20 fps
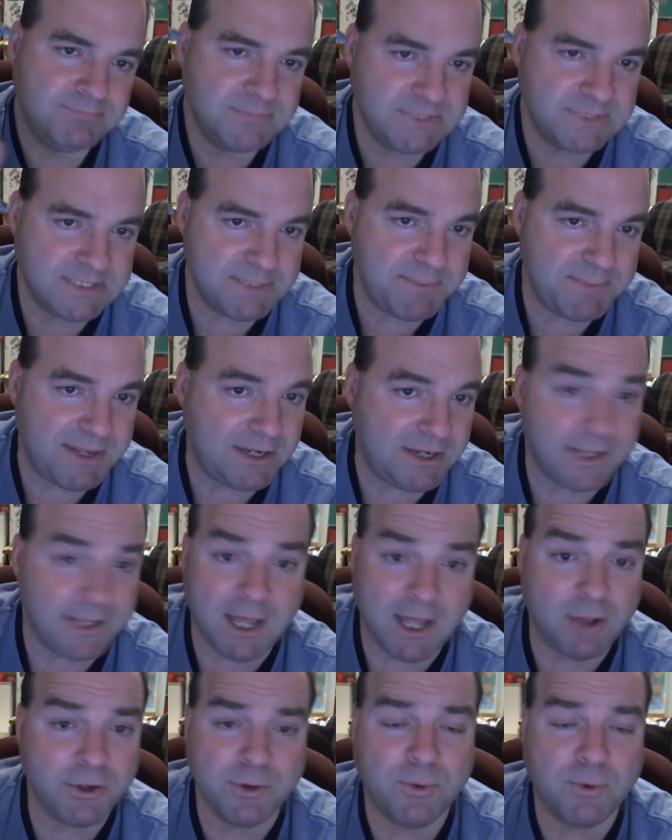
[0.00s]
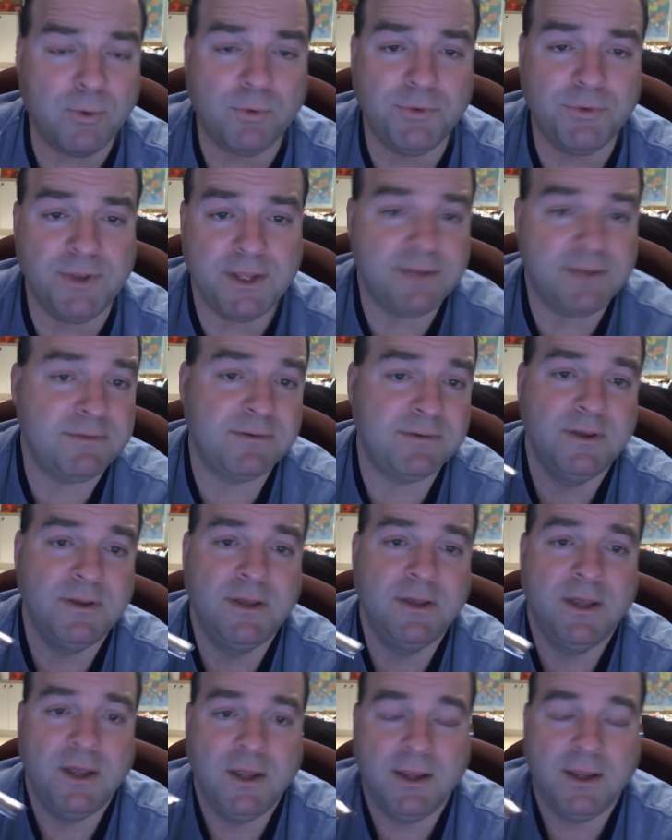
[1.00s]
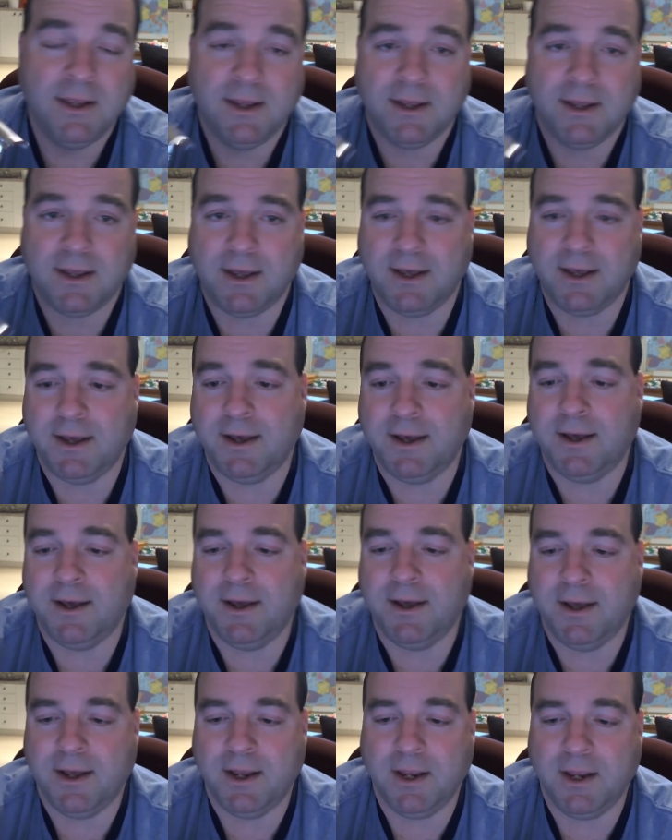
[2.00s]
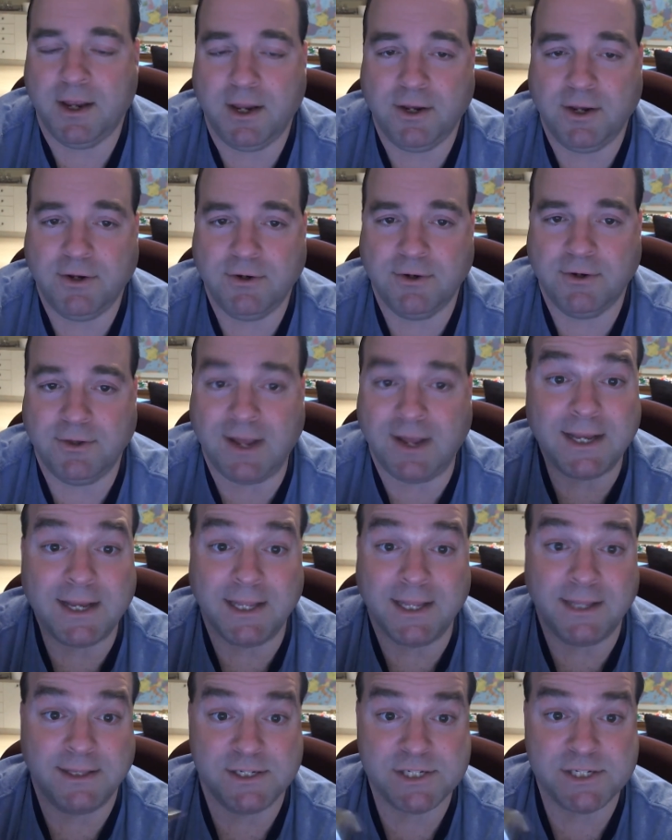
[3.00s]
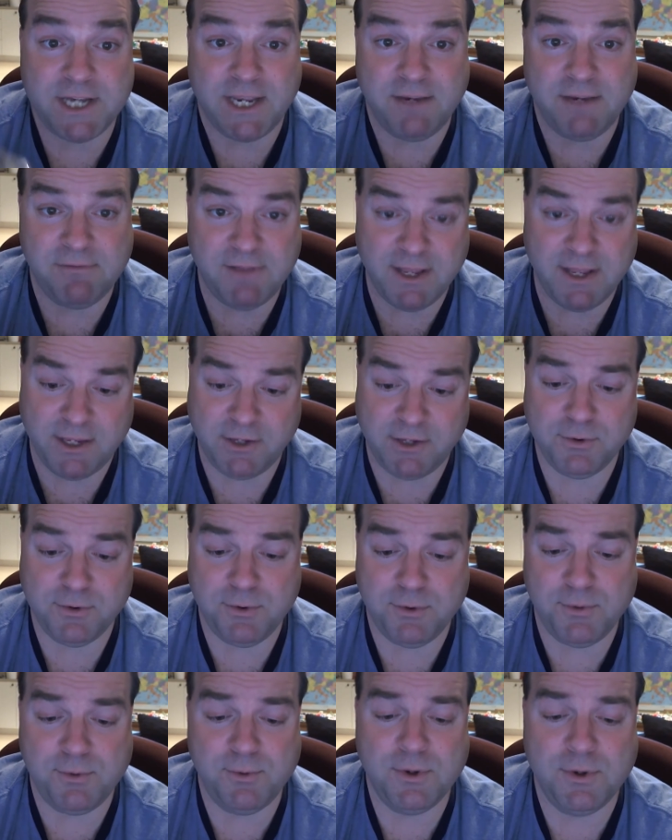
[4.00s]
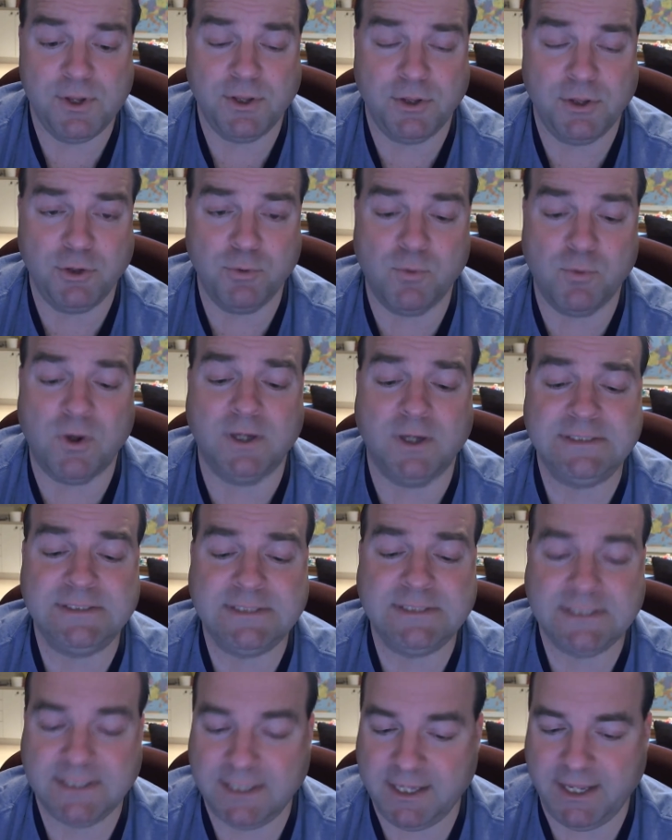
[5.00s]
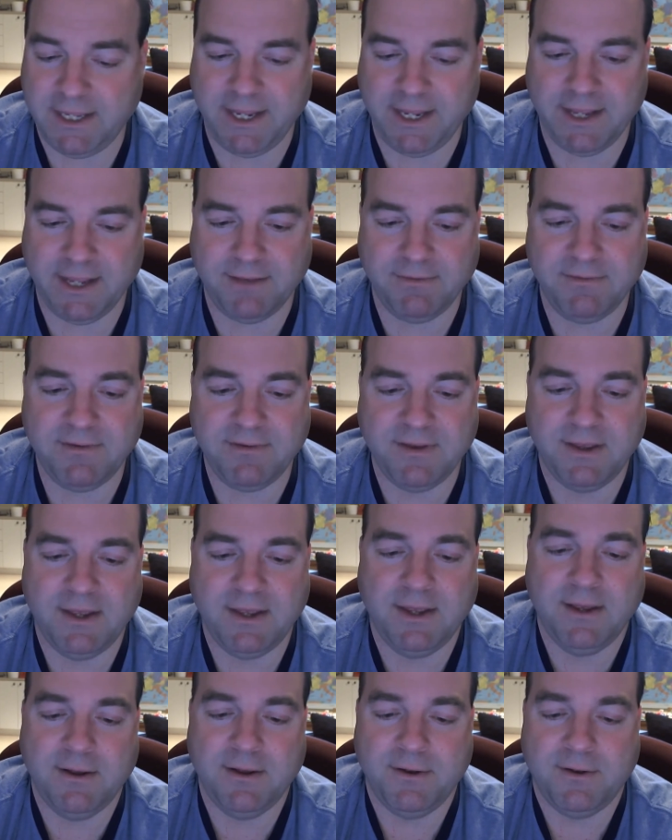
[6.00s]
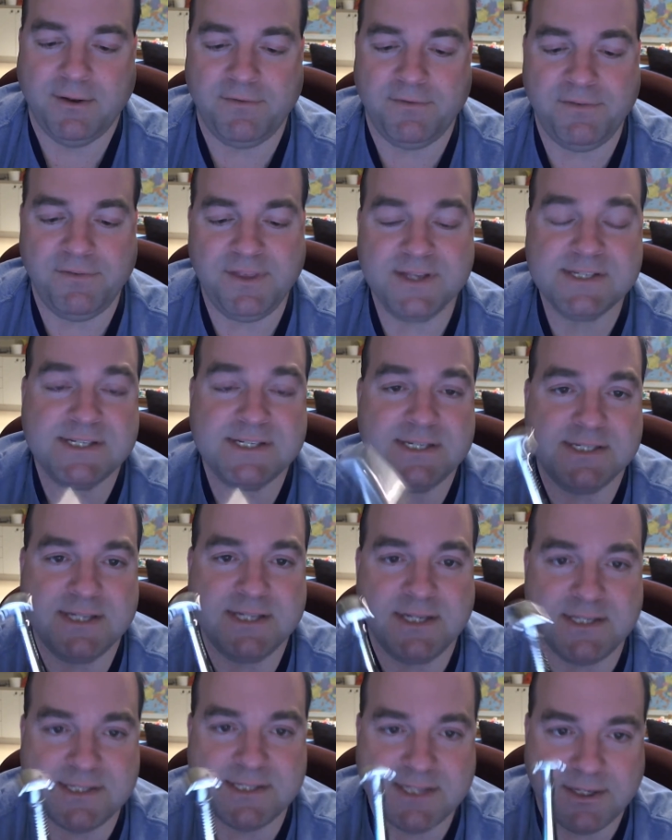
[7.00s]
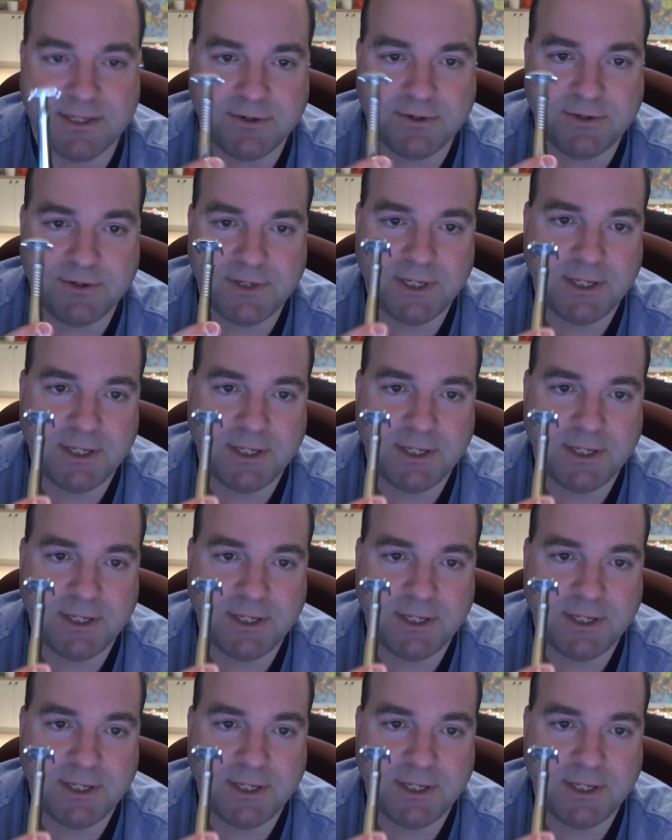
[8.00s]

depending on how you hold it, you're not going to get the shave that you want. And this is considered